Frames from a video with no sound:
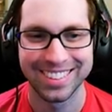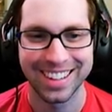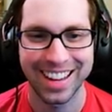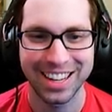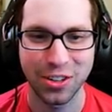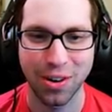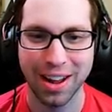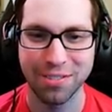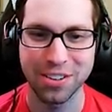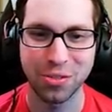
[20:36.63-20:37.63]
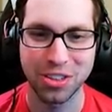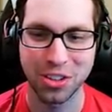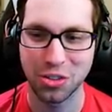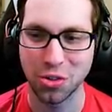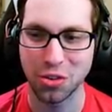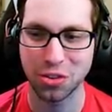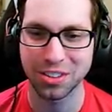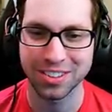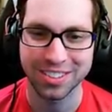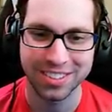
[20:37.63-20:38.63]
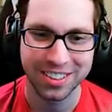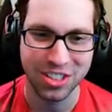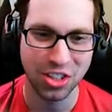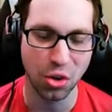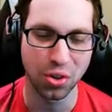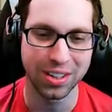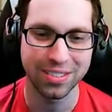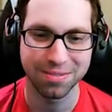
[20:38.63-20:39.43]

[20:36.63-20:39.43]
handcrafted right, with the controller. Left. Slowed it.